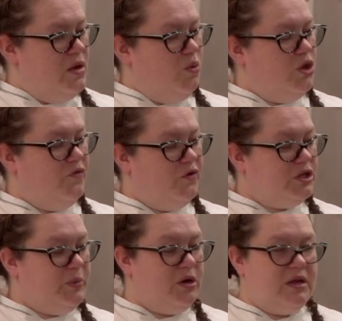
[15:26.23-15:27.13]
when you
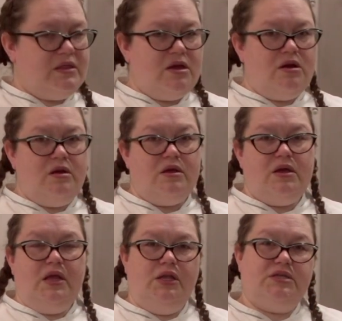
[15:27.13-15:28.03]
first put it in there,
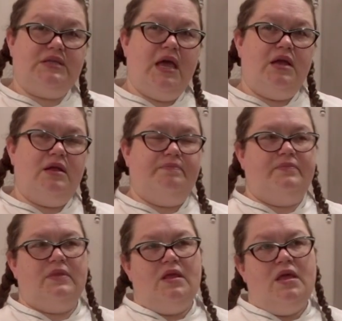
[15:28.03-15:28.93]
it looks kind
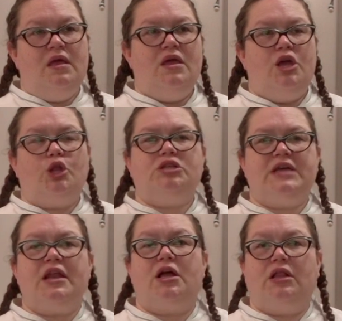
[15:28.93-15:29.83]
of
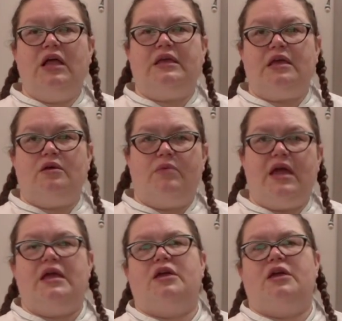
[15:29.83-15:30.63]
gluggy, right?